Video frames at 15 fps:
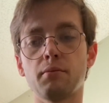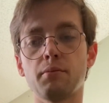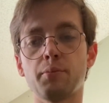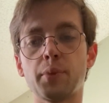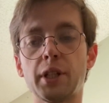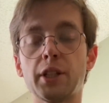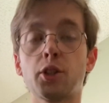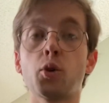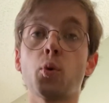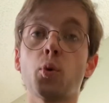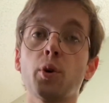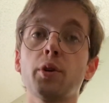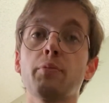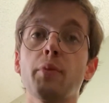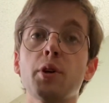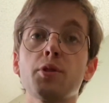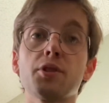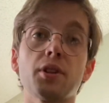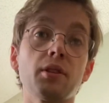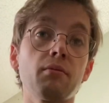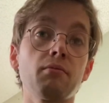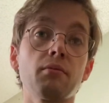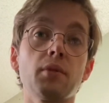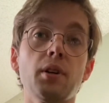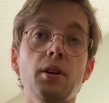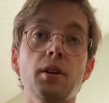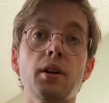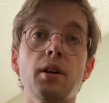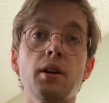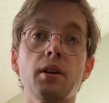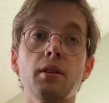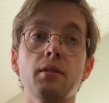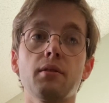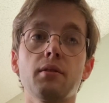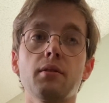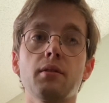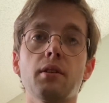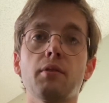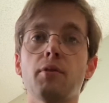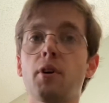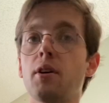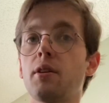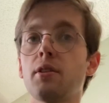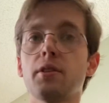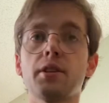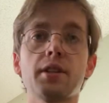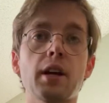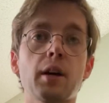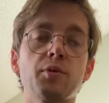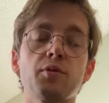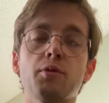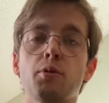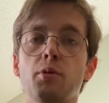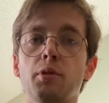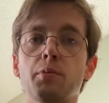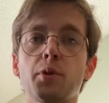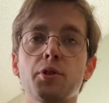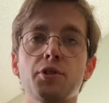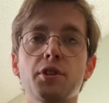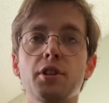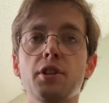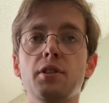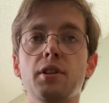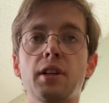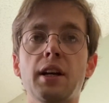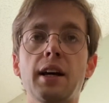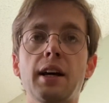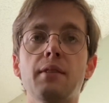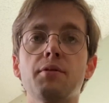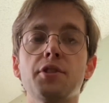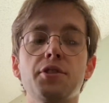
But chord motion, of all the types of chord motion that you can have,